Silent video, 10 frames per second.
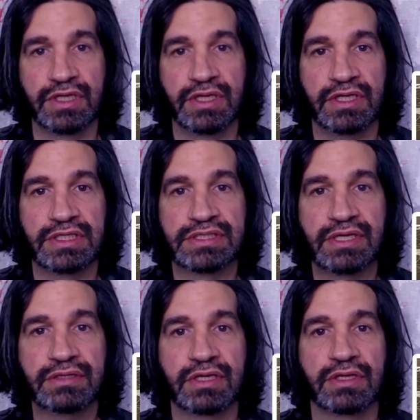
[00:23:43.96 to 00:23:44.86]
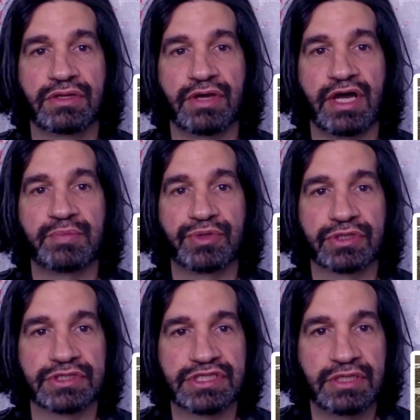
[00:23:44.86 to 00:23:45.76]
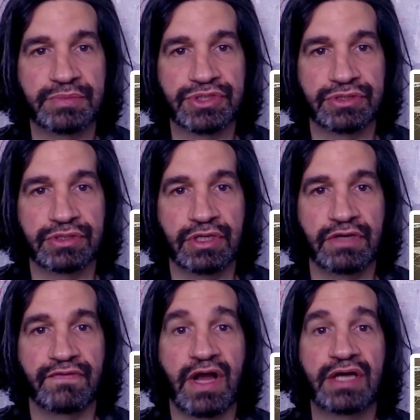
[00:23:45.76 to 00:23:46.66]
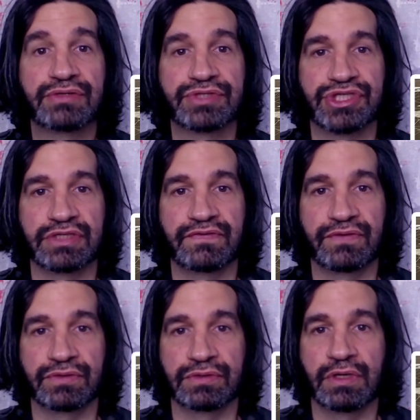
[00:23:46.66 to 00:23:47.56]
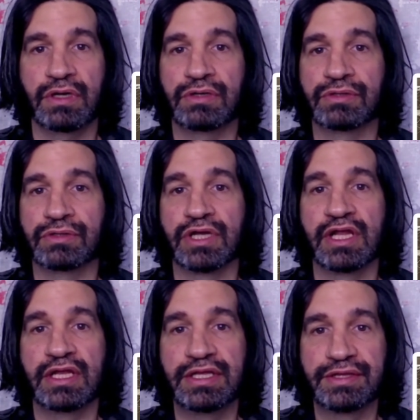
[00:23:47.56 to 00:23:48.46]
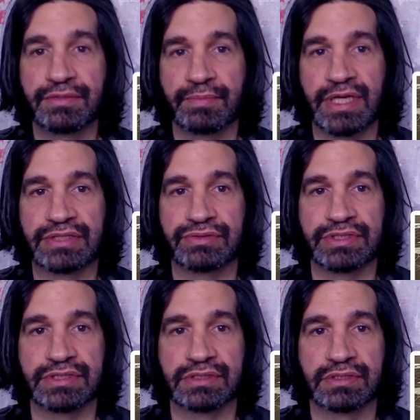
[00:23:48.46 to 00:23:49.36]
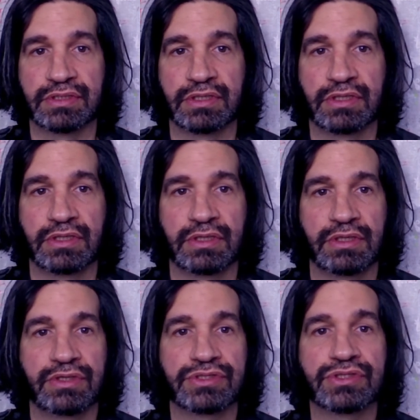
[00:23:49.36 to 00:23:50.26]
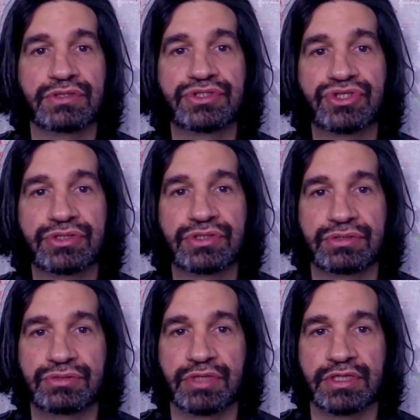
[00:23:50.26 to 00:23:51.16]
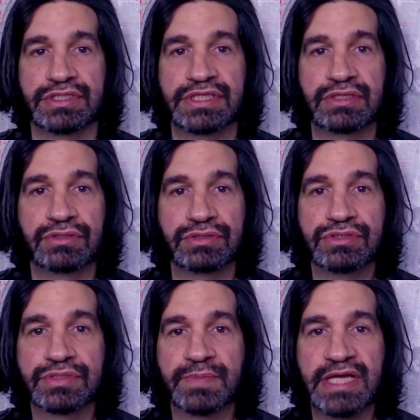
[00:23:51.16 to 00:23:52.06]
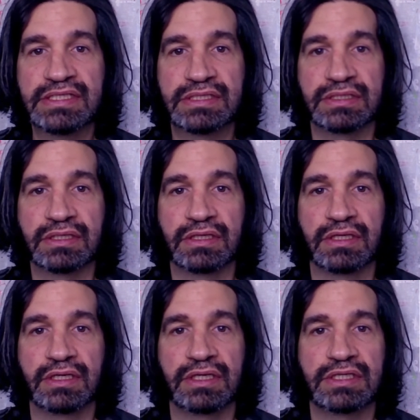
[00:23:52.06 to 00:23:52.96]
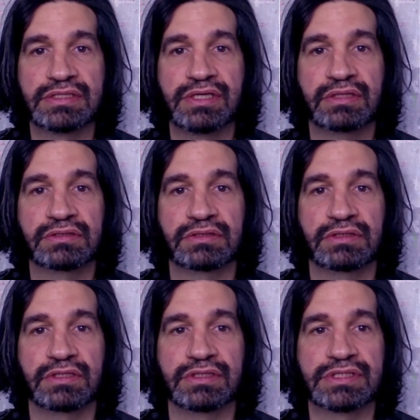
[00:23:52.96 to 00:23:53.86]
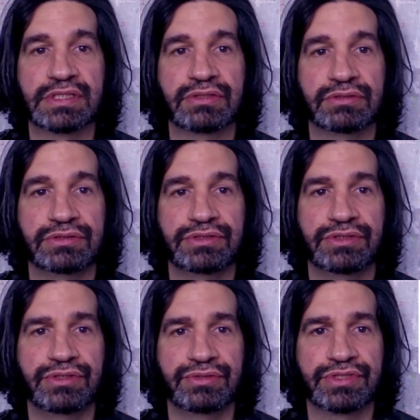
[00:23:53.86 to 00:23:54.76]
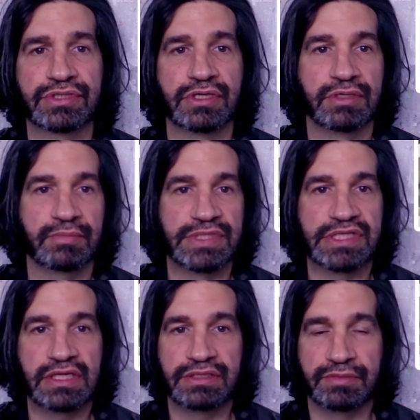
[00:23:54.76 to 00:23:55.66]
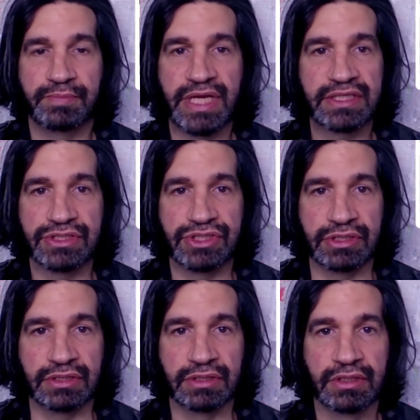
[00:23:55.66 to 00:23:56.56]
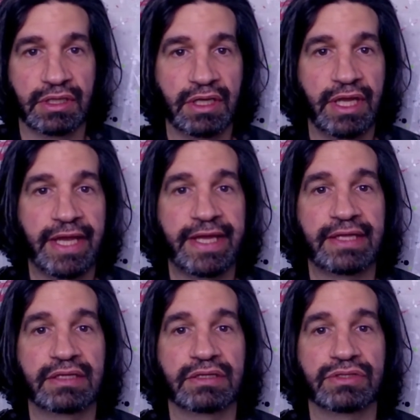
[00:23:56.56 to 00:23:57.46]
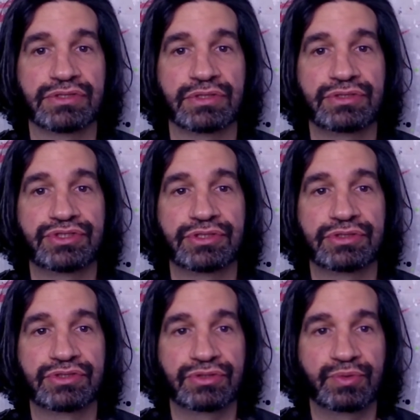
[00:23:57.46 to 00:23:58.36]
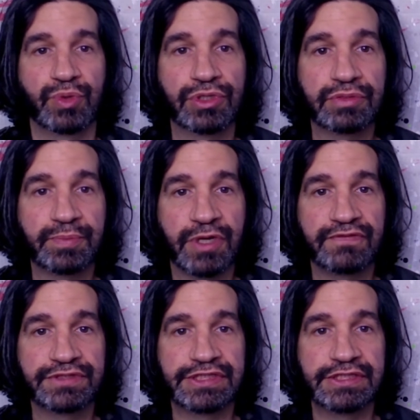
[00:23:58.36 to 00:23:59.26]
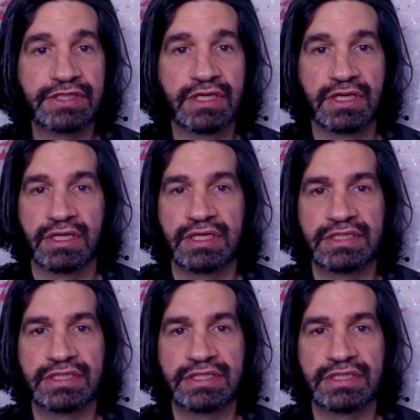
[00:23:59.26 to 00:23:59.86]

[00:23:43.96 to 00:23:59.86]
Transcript: is not the hyperconsumption of hydrogen fuel or lithium batteries. The solution to single-use plastic is not a single-use mycelium packaging, and the solution to world poverty is